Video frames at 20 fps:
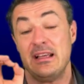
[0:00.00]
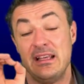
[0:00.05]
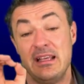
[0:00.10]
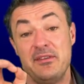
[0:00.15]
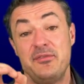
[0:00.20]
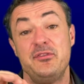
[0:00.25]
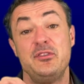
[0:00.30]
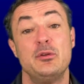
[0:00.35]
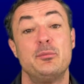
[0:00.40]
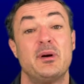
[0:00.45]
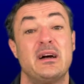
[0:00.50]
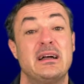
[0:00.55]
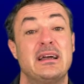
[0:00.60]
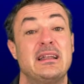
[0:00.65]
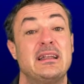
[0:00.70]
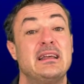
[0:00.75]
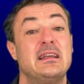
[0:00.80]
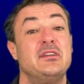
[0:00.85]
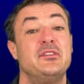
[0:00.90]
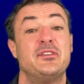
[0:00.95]
If you buy a
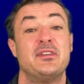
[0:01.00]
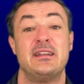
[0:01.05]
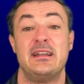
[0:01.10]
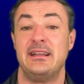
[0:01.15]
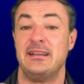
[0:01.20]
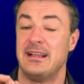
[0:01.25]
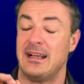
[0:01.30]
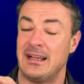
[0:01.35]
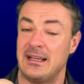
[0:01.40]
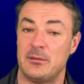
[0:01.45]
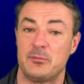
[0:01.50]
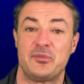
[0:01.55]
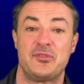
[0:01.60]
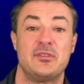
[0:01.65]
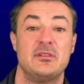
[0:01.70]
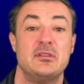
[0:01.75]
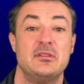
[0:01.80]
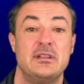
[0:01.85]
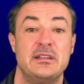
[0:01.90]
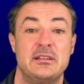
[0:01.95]
laser then
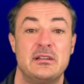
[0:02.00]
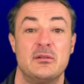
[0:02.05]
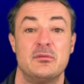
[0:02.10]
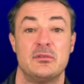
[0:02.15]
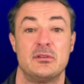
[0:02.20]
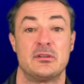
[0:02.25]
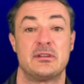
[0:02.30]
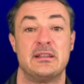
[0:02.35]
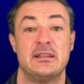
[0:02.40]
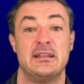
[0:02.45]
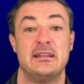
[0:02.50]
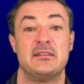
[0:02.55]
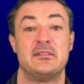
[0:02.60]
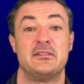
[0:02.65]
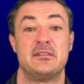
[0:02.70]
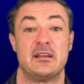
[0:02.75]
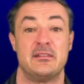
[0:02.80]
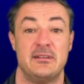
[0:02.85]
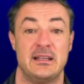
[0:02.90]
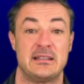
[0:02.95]
absolutely don't look at
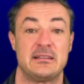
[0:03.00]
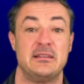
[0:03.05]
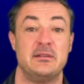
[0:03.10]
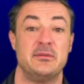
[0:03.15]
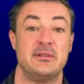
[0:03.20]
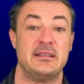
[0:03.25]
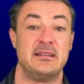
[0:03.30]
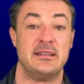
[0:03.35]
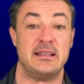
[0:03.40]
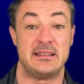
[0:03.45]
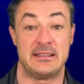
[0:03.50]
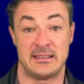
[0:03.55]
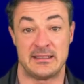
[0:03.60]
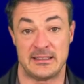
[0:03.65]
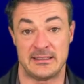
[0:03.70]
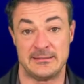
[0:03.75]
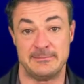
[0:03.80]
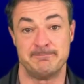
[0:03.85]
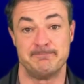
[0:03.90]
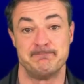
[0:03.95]
it directly with the naked
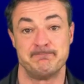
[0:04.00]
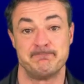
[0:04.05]
eye.